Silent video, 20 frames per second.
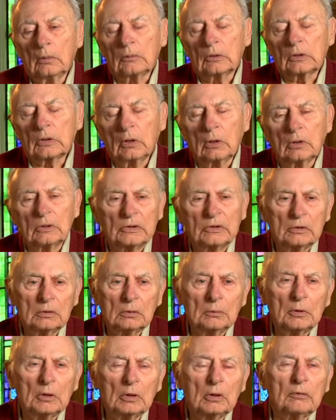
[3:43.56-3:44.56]
called
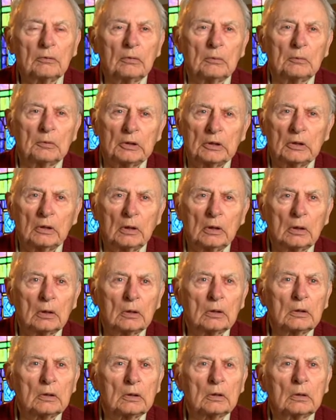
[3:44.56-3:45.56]
Sermons from
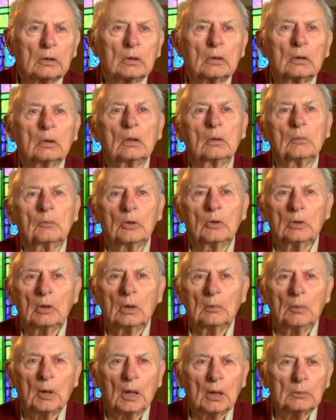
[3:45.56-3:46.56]
Science, and the Moody
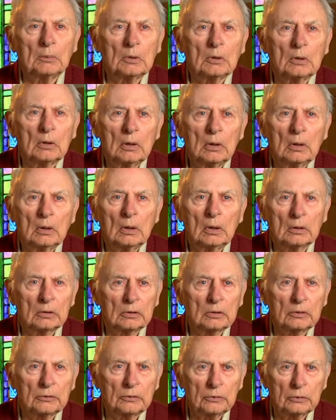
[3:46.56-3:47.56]
Bible
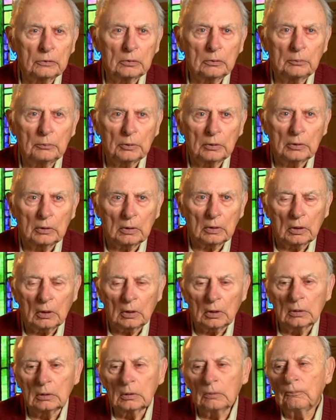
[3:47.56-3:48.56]
Institute put it
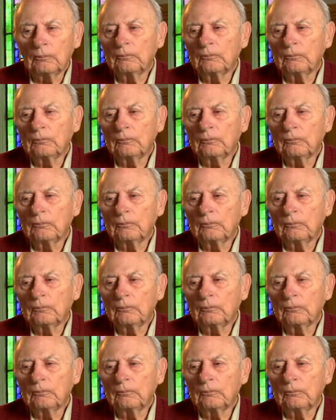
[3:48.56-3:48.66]
on.